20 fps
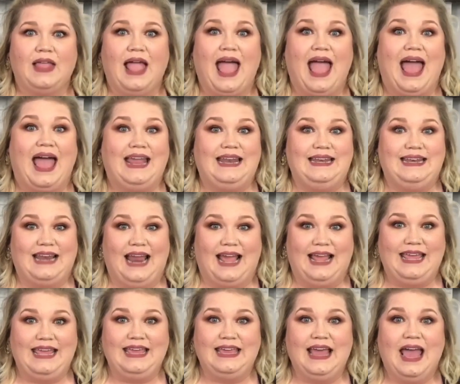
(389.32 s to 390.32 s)
At
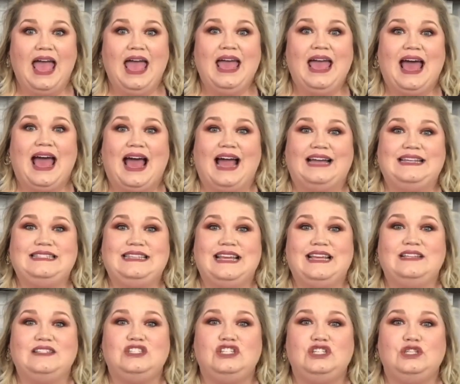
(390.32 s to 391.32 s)
night, I
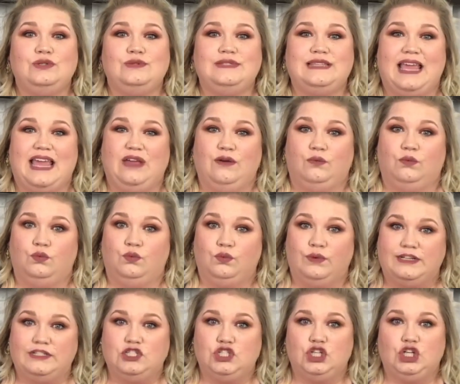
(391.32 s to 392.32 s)
tend to use a
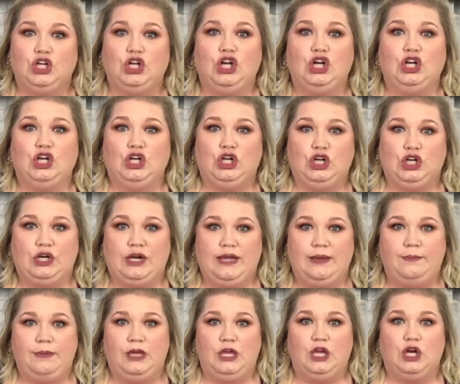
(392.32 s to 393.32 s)
richer,
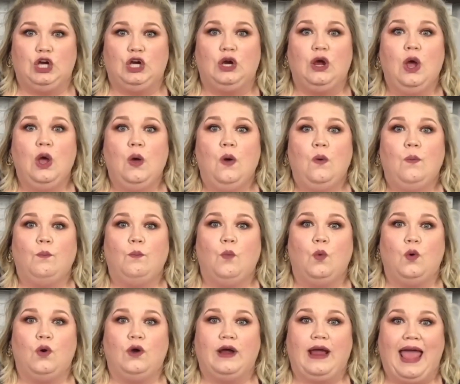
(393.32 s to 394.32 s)
creamier,
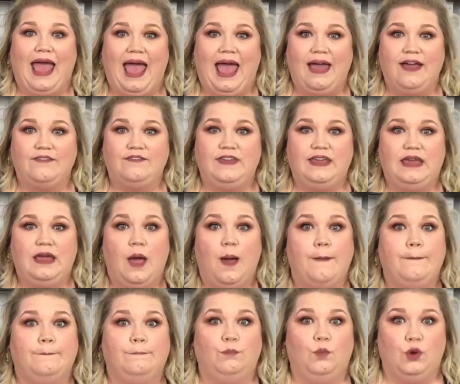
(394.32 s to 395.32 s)
more heavy
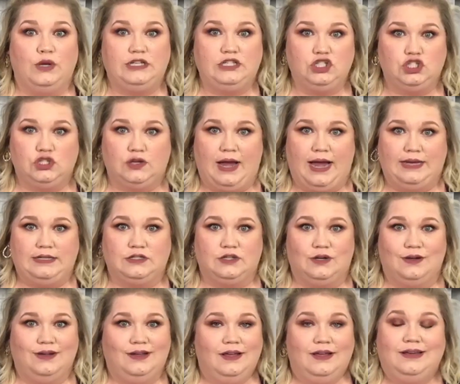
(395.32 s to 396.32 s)

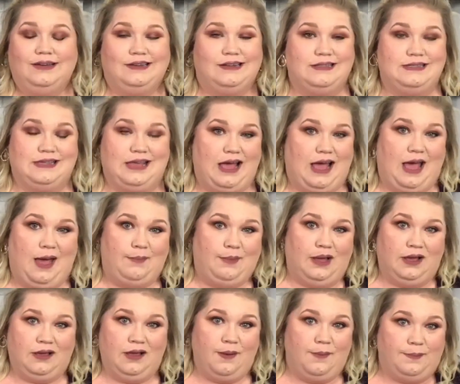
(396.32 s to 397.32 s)
moisturizer because I'm
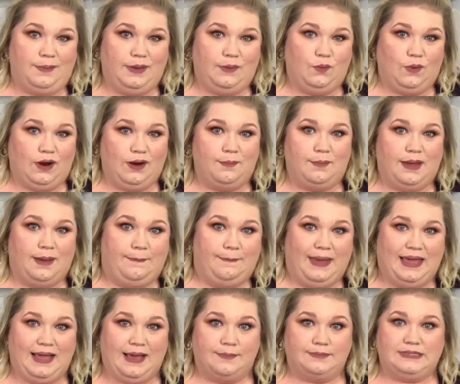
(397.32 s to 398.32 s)
not going to be wearing my
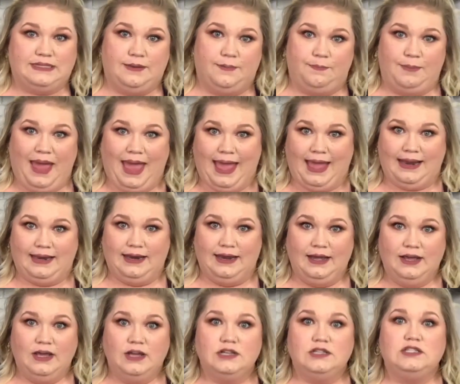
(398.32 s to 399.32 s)
makeup to bed.
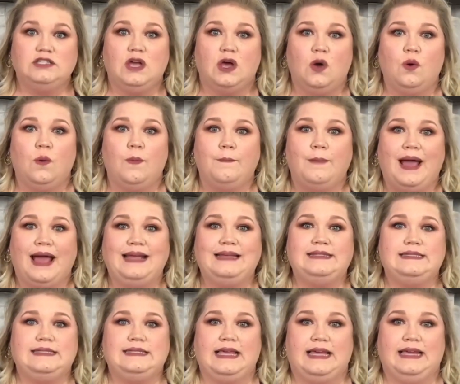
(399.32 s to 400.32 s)
So my
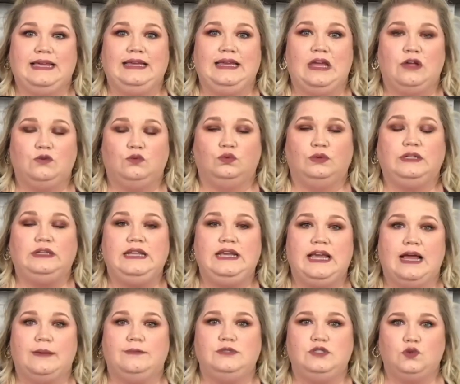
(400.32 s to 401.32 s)
skin can really
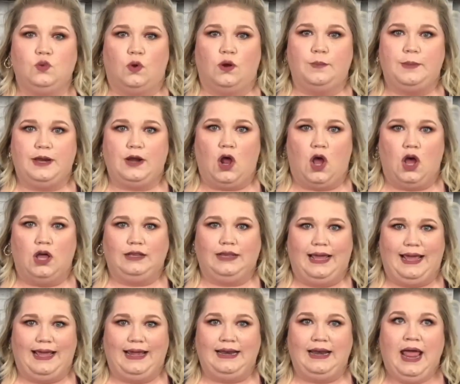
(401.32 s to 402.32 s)
absorb it all
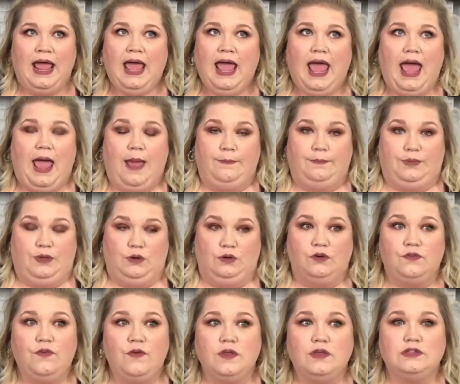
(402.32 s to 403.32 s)
in. And
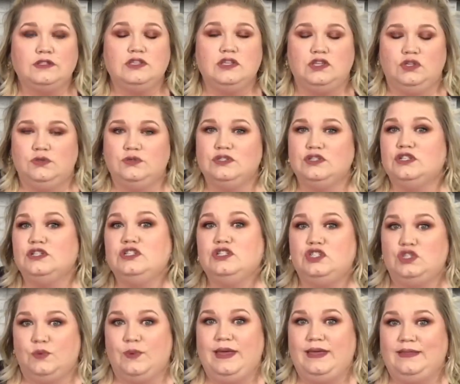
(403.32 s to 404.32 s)
beautifuls, you start
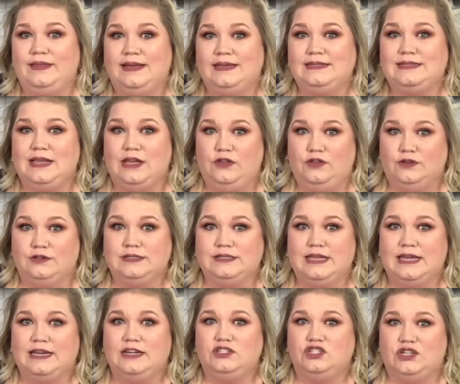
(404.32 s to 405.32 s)
doing this and your
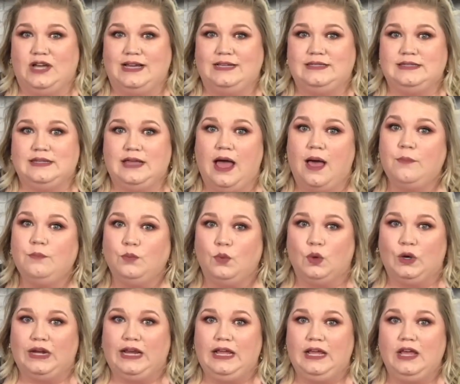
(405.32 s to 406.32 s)
skin adjusts. Come
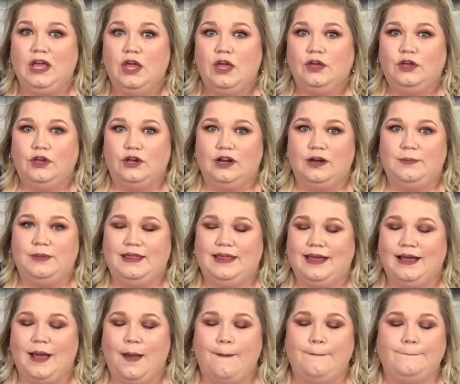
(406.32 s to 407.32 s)
morning, you're going to be
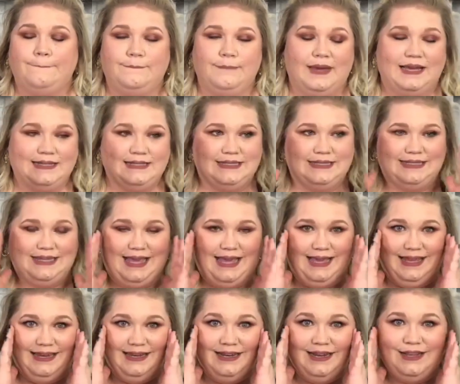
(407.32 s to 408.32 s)
like, my
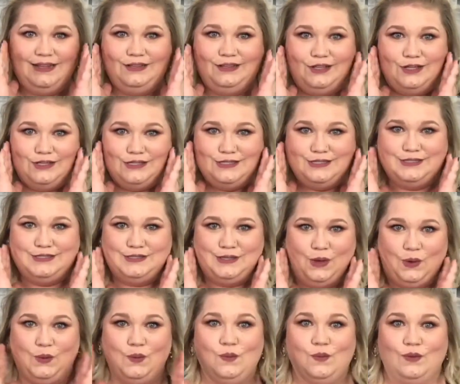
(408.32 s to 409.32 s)
skin looks
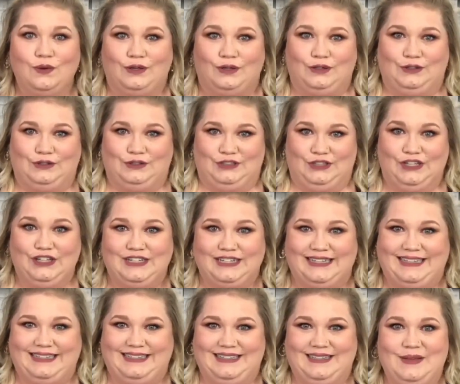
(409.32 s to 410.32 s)
so
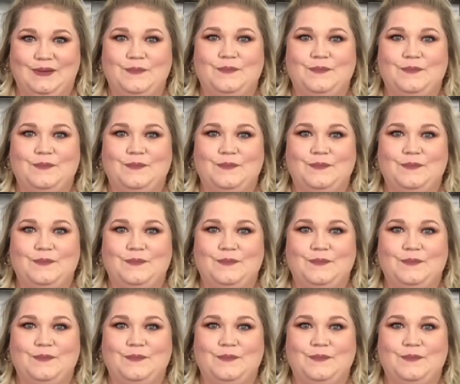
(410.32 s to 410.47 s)
good.